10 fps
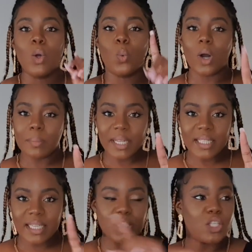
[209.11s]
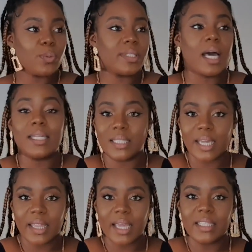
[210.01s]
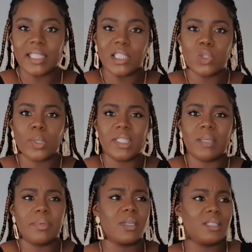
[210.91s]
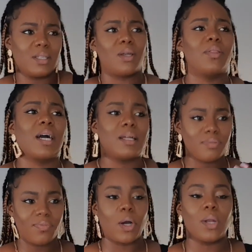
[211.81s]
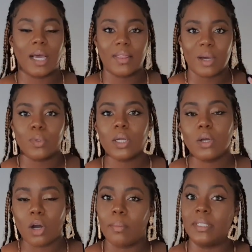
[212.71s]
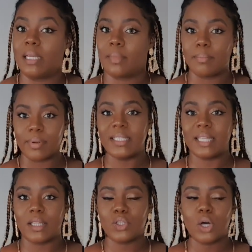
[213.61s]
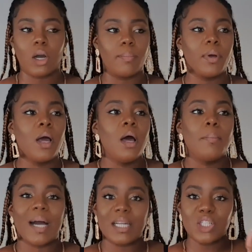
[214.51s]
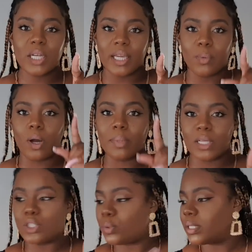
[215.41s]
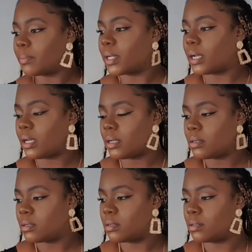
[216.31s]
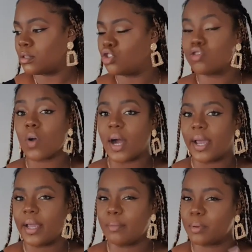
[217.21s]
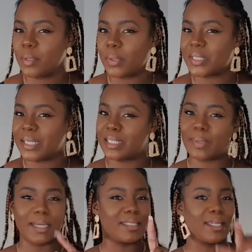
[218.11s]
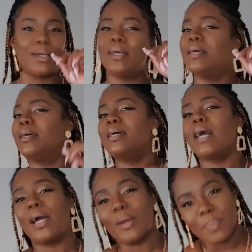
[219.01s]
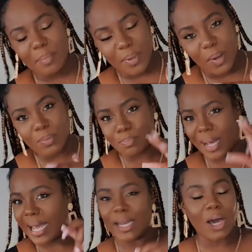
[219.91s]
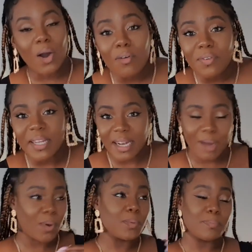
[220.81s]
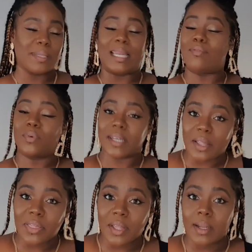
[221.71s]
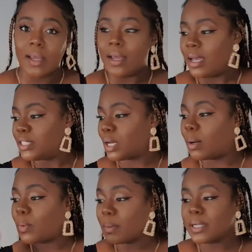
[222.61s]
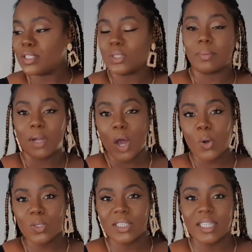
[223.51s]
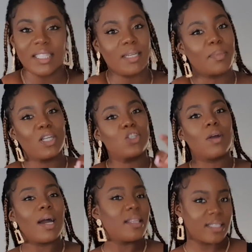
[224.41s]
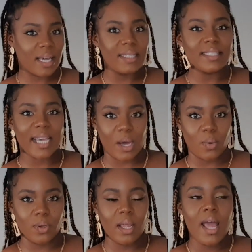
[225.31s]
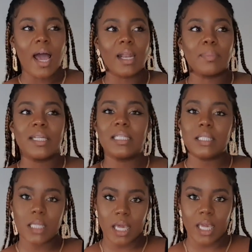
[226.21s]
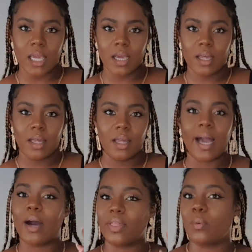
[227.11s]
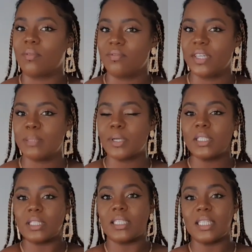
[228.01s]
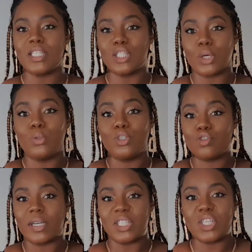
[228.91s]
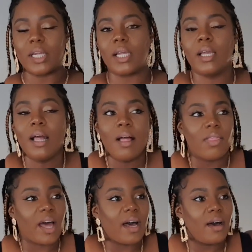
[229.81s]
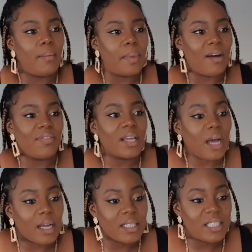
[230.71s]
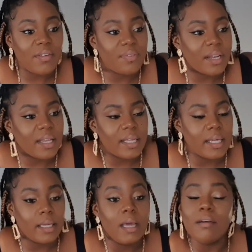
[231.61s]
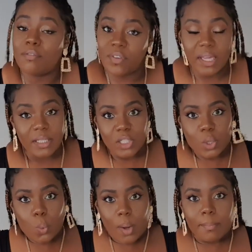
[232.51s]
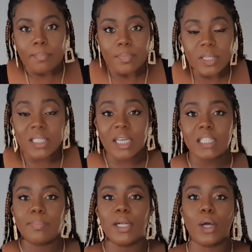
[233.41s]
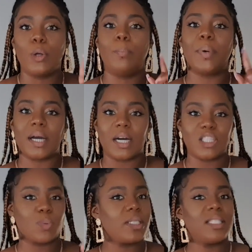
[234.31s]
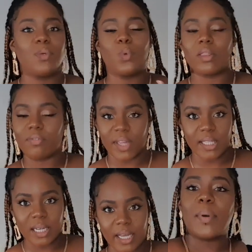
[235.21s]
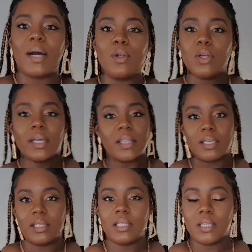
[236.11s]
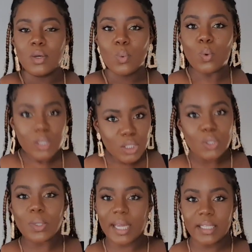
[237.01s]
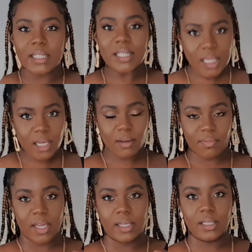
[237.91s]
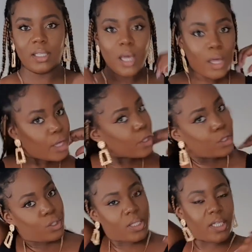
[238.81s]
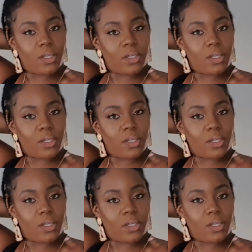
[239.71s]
What I'm going to say to you is that I did get the eighteen to twenty because, you know, that felt like that would accommodate my breast at the top, but actually what I'm going to do is I'm going to try, I probably won't send this back because I know, I know people go and buy that off and then I won't be left with nothing. So what I'm going to do is I'm going to hold on to this and I'm going to try the size down and I'm going to see how that one fits, because this is so stretchy that um, I think I could definitely fit into the one, the size below, but I just want to see what the fit is like. But look at this. What do you ladies think of this? Can you see